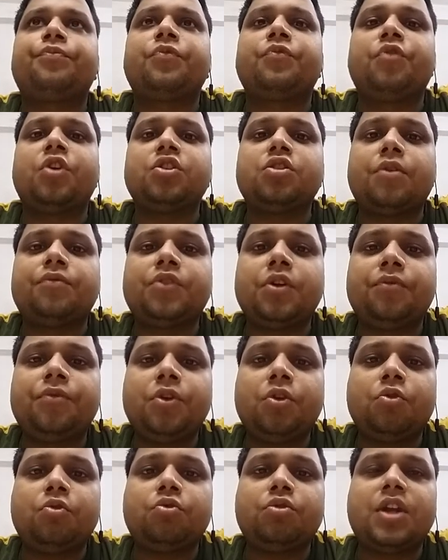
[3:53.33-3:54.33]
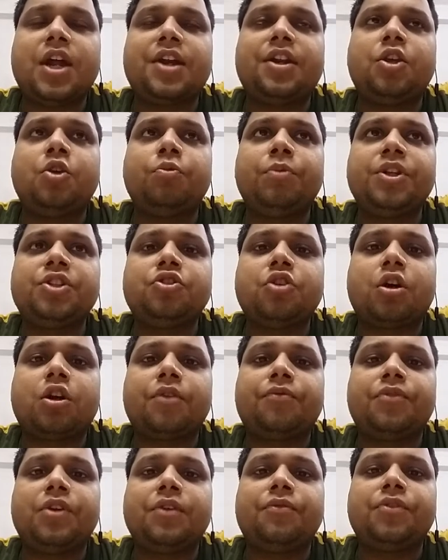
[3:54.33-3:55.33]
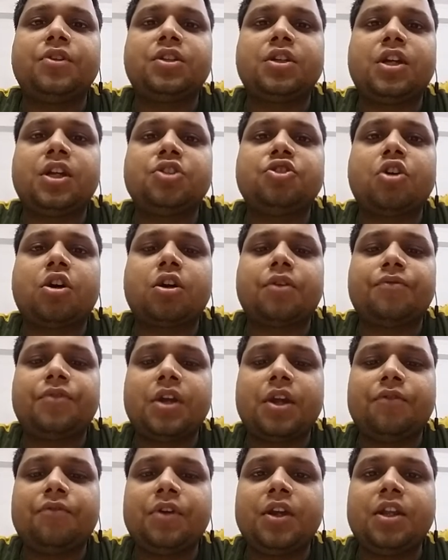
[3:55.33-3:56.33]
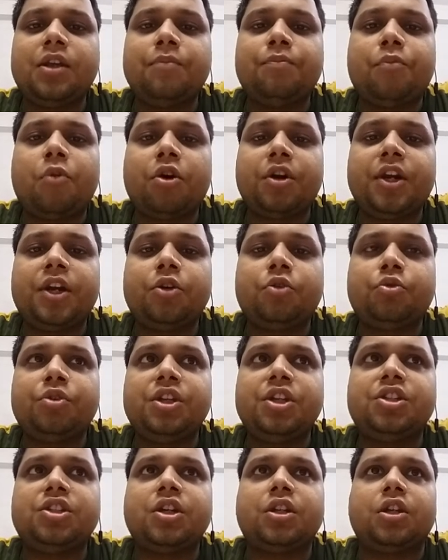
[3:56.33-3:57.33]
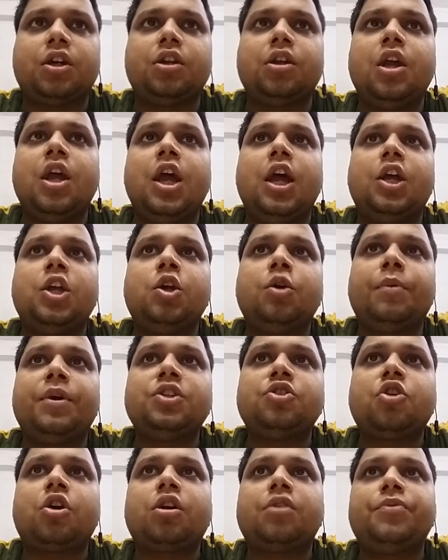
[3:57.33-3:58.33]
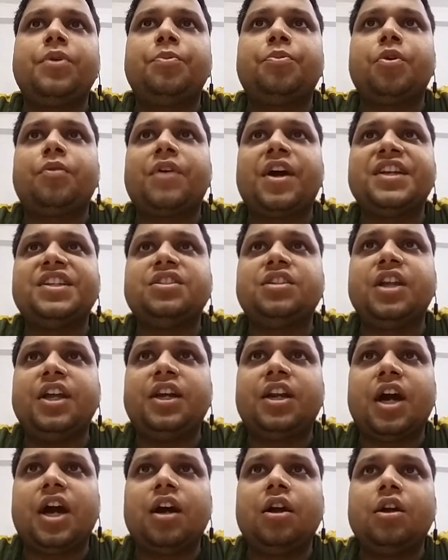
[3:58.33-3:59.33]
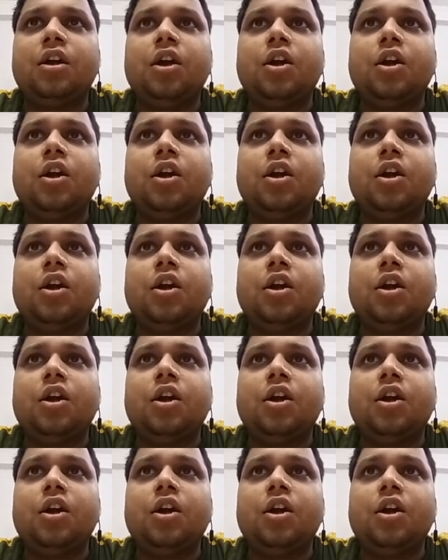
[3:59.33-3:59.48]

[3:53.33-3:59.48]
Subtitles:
was of the view that human geography and physical geography are very important to each other. Human geography provides data,